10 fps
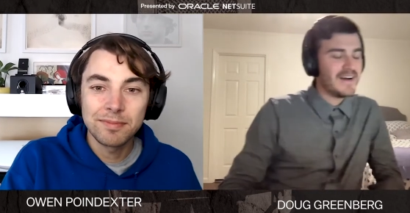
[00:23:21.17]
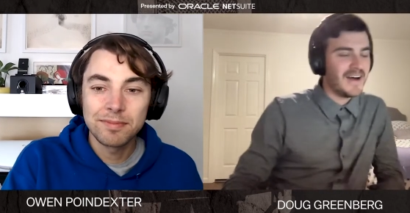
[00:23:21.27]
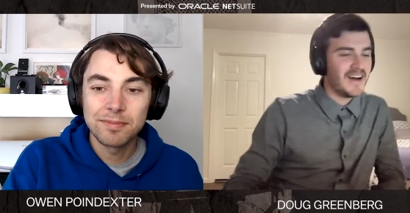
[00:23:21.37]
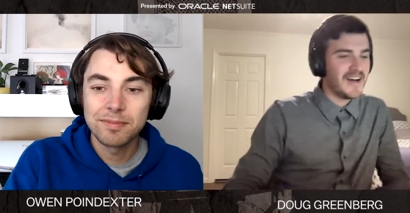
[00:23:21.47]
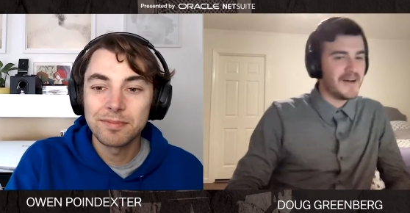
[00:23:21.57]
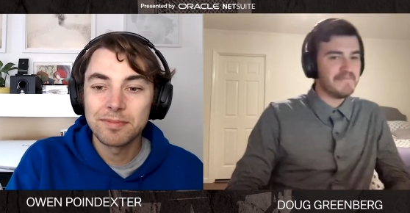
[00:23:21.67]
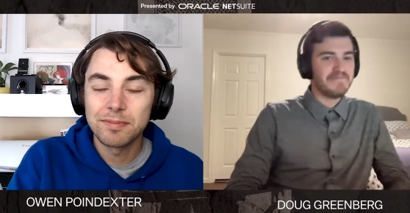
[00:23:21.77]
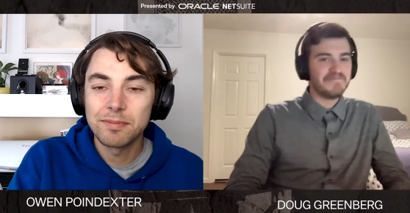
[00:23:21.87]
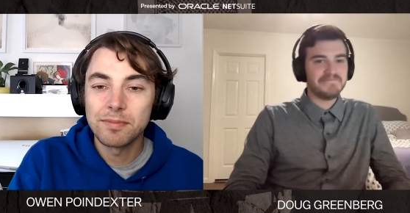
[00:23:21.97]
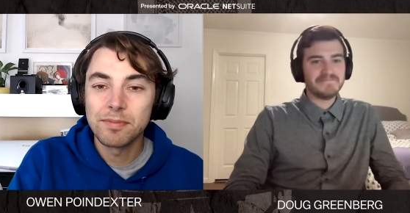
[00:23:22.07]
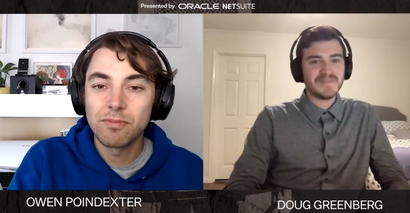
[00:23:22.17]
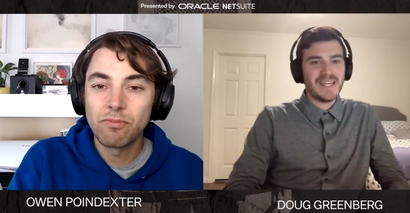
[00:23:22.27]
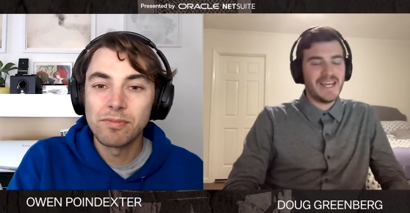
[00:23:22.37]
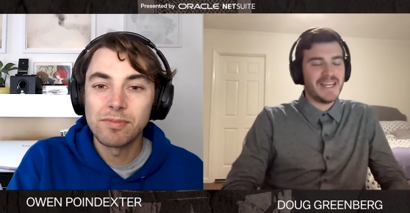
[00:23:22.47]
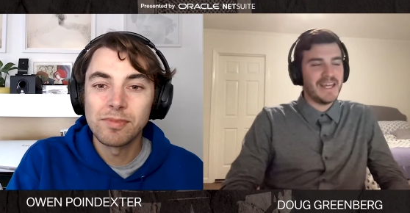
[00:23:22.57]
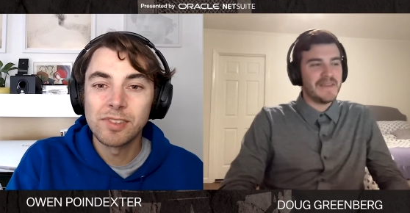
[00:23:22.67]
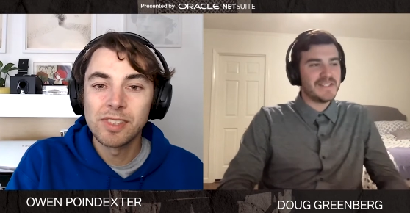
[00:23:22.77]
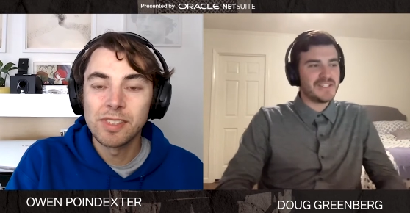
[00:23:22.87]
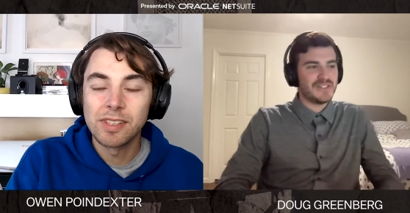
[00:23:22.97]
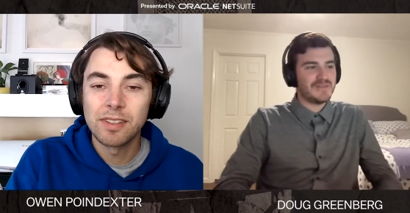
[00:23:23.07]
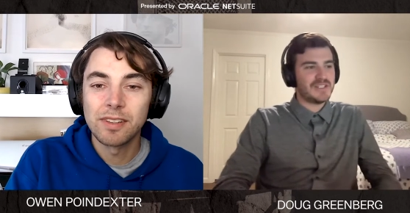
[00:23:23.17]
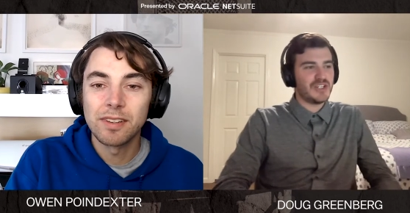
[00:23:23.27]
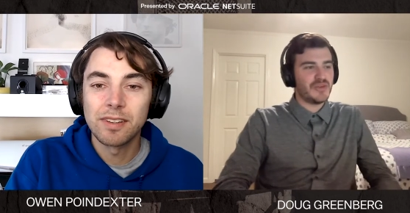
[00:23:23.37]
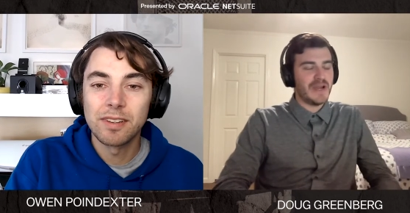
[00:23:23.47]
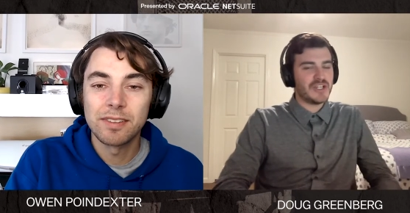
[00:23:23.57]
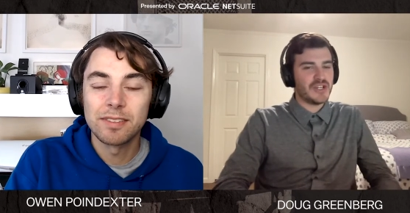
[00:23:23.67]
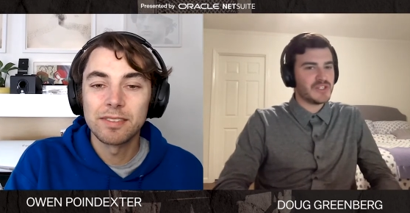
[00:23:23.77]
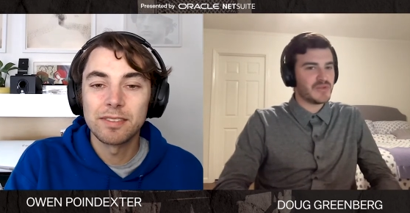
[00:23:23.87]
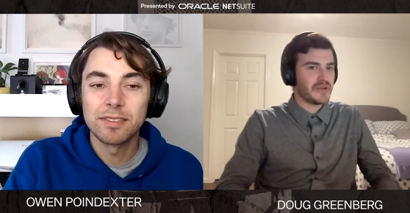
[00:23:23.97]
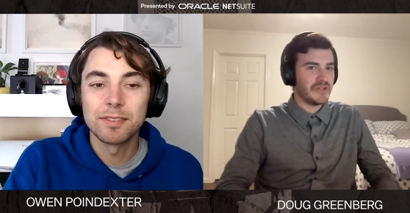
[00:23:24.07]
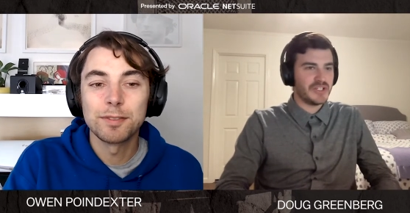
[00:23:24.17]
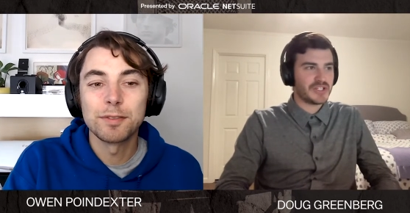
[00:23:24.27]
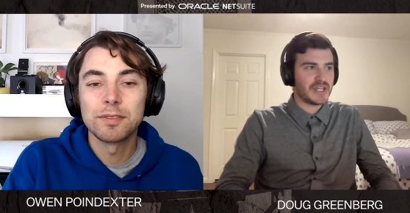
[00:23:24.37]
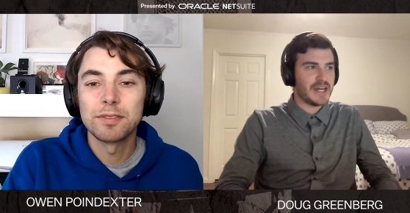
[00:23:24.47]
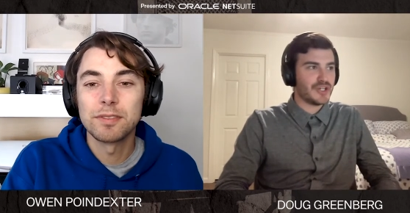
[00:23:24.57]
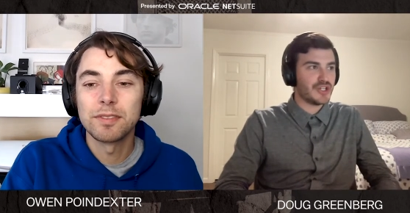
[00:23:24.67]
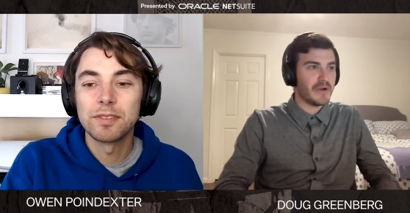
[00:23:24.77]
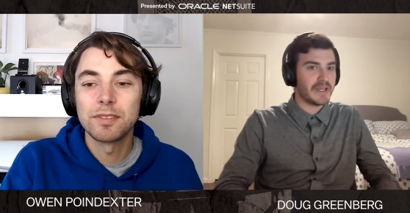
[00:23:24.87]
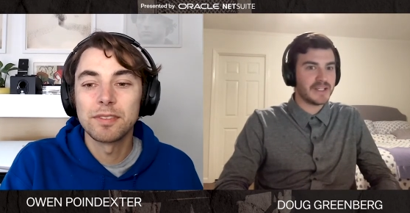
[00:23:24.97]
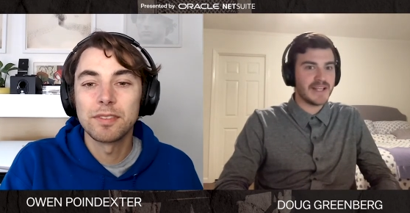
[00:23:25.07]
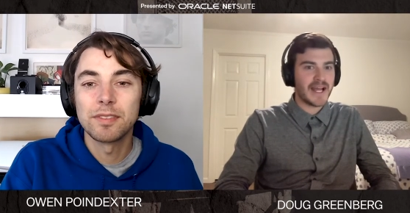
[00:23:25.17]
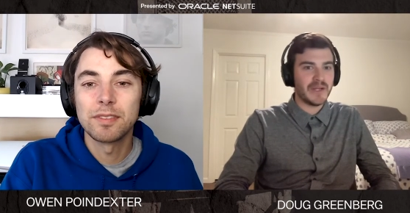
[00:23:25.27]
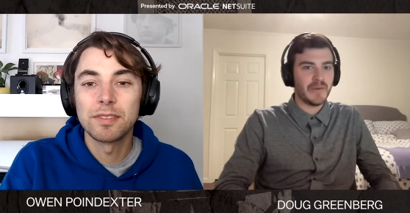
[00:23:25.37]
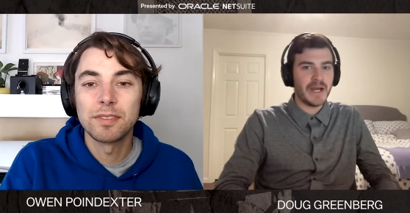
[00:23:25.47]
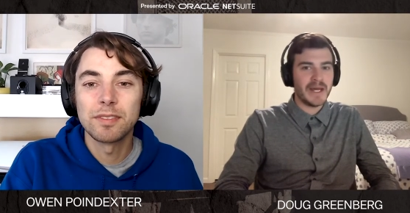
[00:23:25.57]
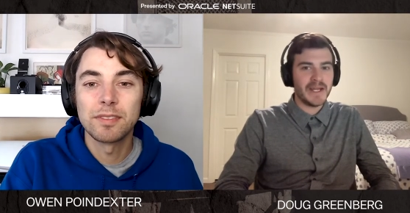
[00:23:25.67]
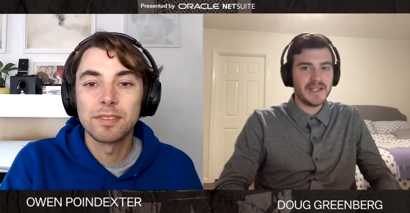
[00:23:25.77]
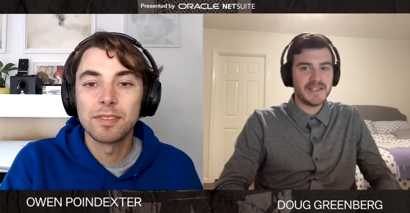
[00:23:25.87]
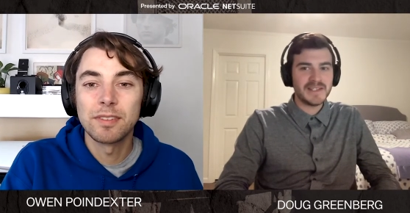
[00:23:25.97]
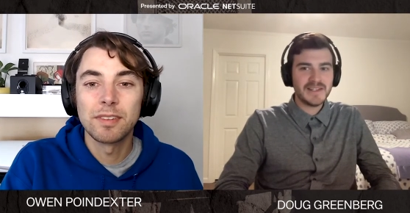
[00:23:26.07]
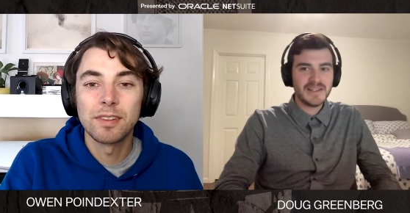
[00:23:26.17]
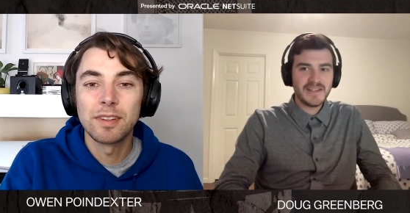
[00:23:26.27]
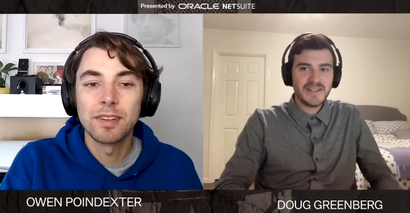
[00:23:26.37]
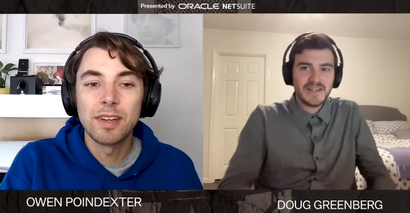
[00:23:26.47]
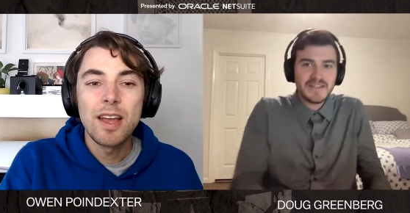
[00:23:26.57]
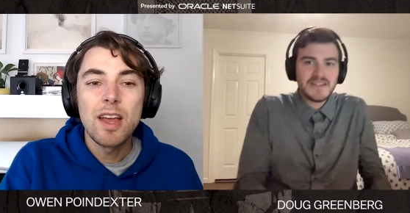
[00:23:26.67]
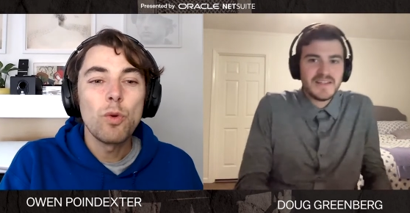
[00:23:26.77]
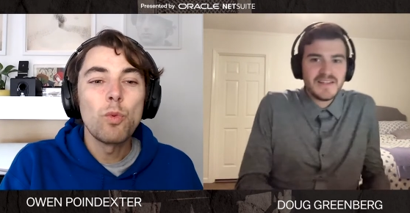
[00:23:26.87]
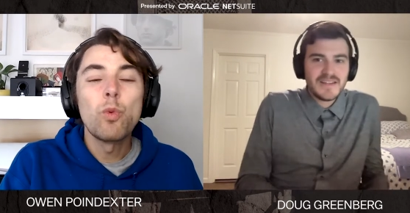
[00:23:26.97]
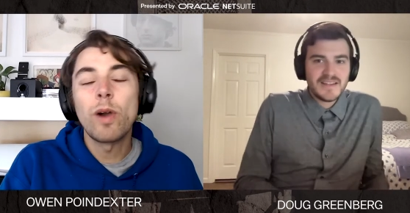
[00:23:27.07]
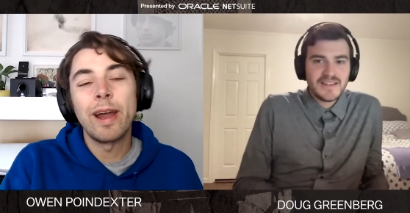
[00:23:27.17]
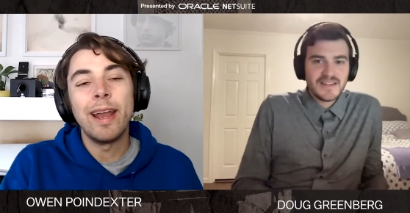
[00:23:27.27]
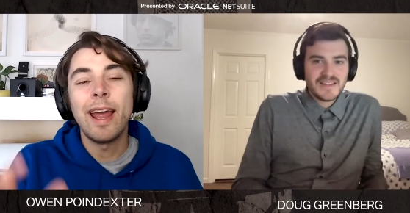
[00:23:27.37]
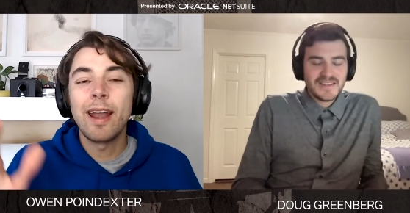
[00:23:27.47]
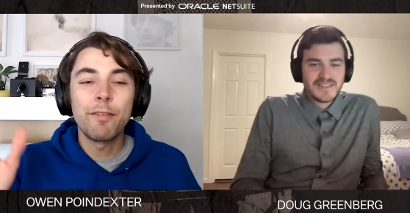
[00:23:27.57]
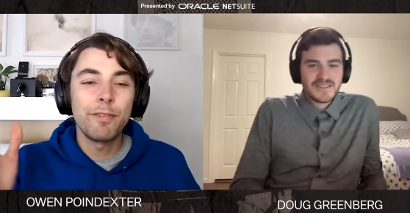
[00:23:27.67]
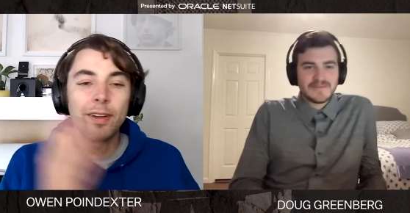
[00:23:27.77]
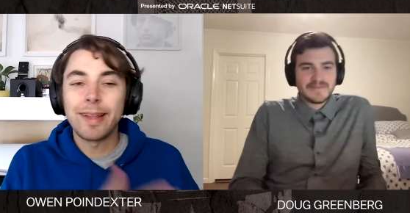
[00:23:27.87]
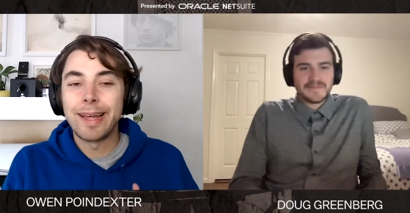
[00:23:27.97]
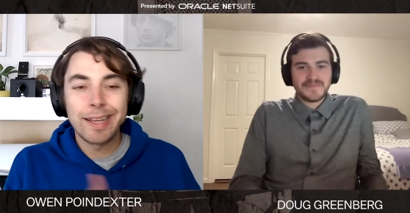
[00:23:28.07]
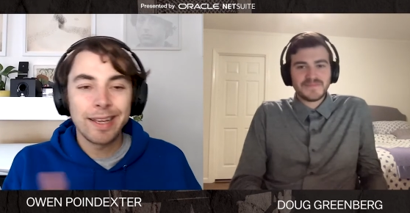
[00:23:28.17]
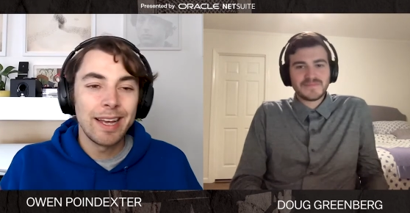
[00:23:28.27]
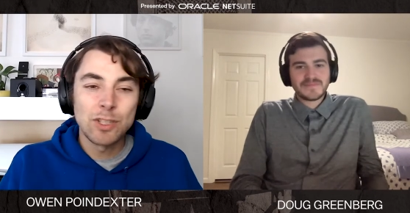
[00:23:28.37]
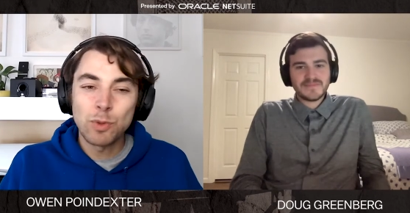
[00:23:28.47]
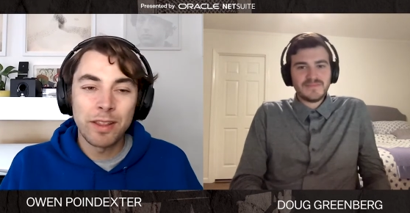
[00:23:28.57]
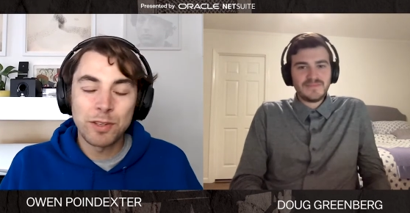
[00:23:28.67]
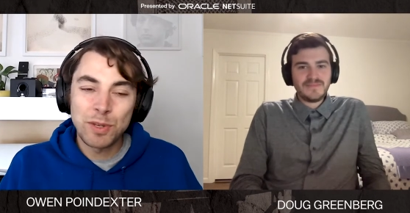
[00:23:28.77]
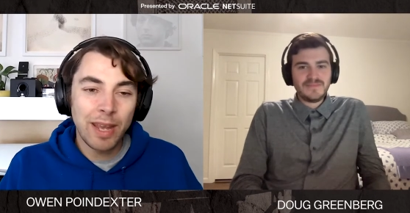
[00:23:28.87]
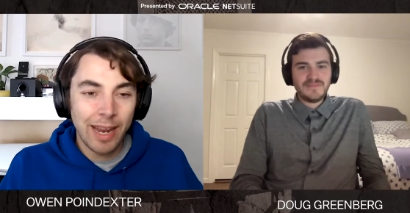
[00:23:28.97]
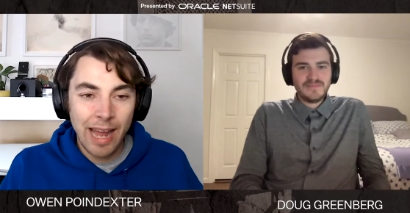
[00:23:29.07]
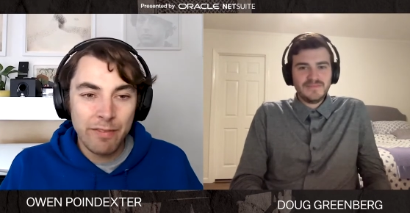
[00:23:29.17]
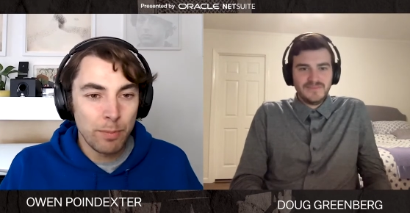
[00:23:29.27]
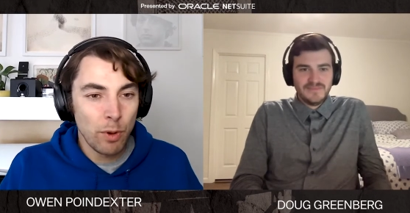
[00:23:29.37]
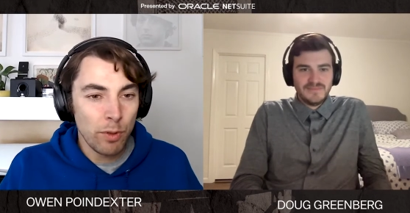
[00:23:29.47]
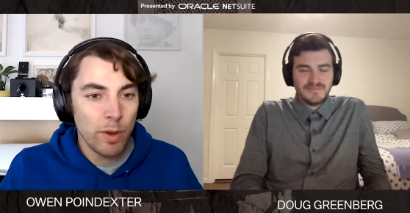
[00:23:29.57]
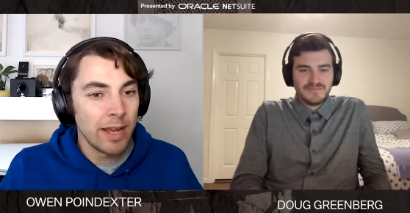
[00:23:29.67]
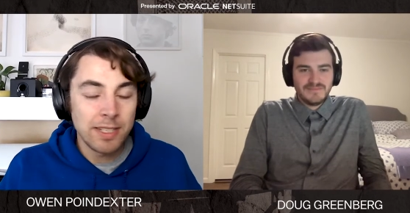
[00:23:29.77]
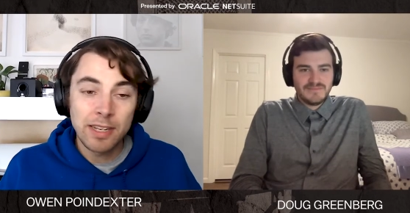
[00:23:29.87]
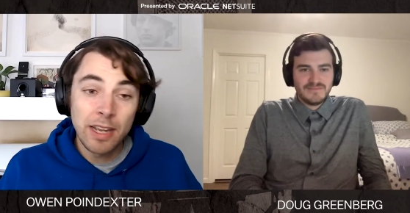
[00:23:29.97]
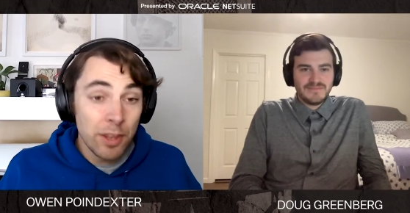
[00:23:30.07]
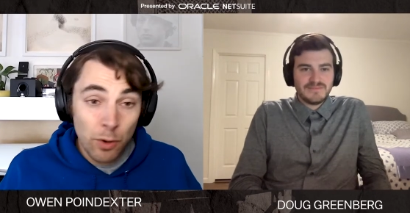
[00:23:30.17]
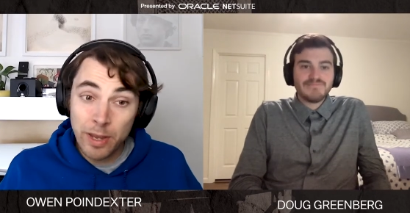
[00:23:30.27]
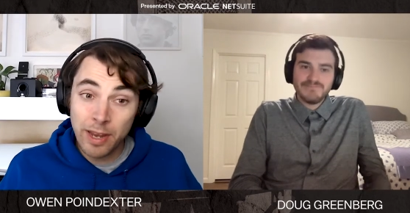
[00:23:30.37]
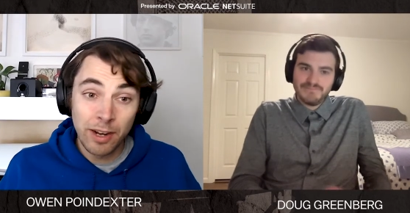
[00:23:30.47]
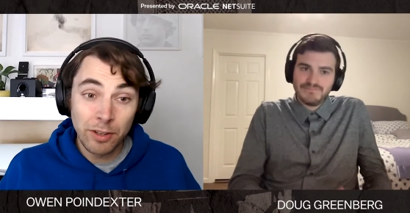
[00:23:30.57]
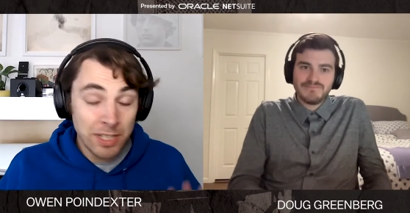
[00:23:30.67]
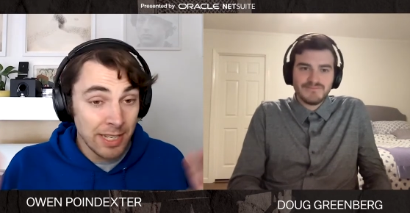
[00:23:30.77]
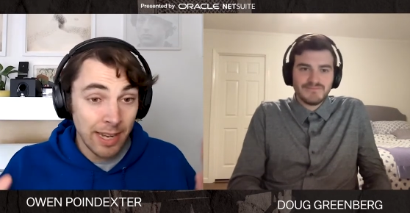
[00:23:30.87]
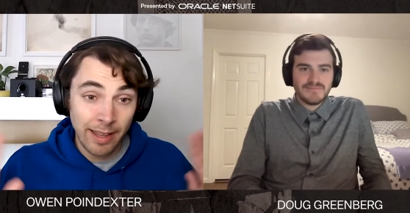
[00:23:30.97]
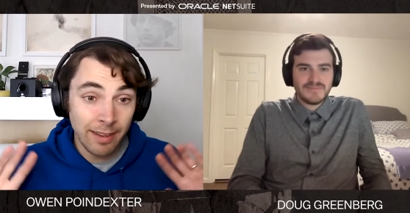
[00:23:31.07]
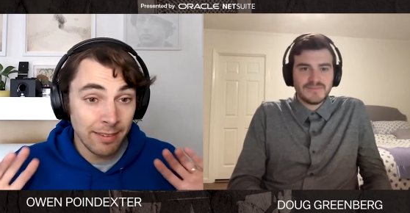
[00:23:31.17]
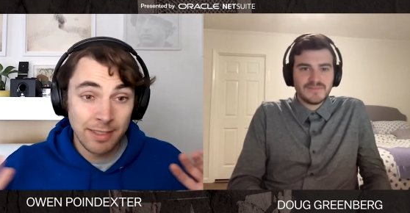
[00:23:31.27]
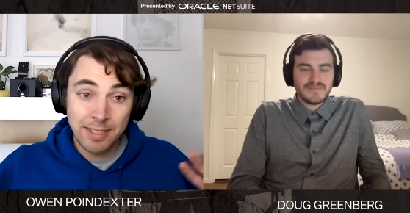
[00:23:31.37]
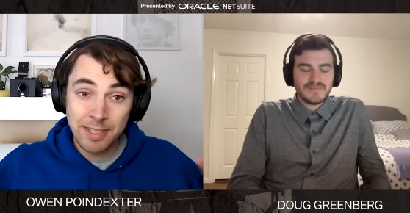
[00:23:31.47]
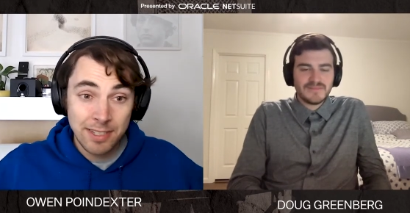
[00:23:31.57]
Speaker 1: Um, and, and this situation is really just kind of showing exactly why that is.
Speaker 2: Right. And I feel like it's one of those you can't have it both ways. Either we can all just say, like, this is